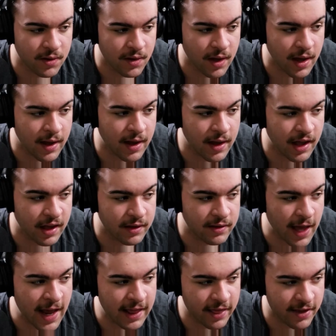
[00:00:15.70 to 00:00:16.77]
And
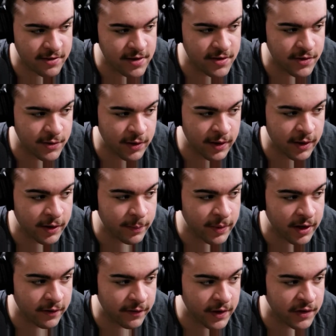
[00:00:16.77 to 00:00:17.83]
I listened to a little
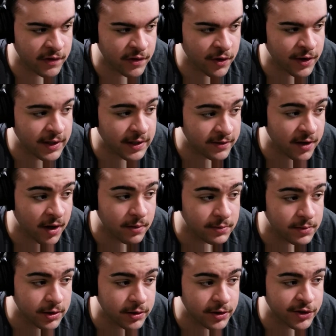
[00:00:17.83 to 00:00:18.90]
bit of this song. It's Come
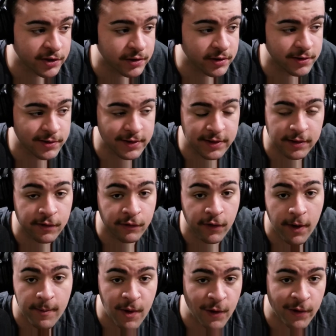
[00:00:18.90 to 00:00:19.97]
Little Children. It's
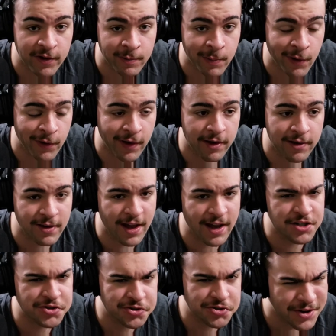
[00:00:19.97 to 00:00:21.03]
from Hocus Pocus. I
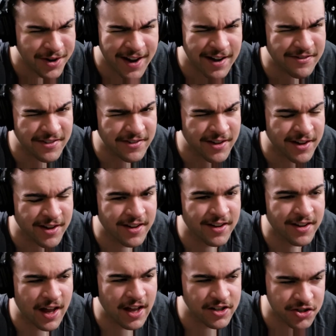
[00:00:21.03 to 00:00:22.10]
should have,
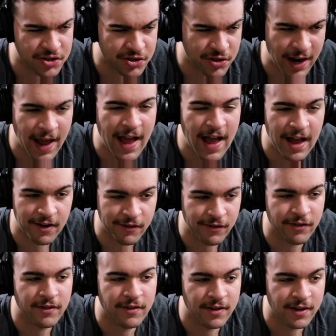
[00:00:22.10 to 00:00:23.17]
I should
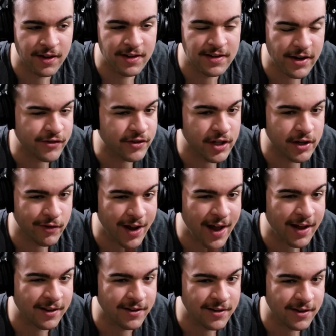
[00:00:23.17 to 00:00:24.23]
have definitely
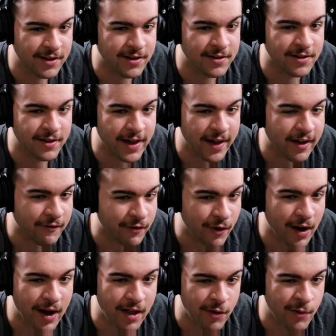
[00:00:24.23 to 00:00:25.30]
reacted to this like for
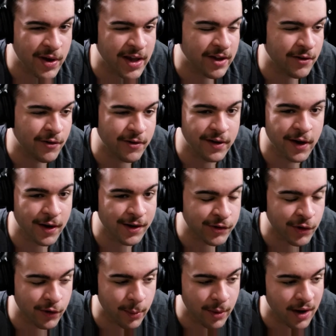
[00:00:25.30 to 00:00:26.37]
Halloween or in
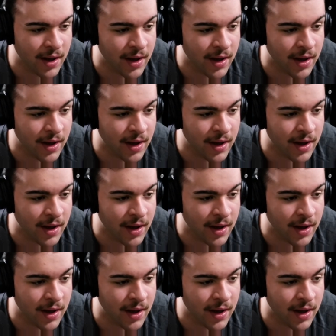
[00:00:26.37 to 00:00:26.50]
October,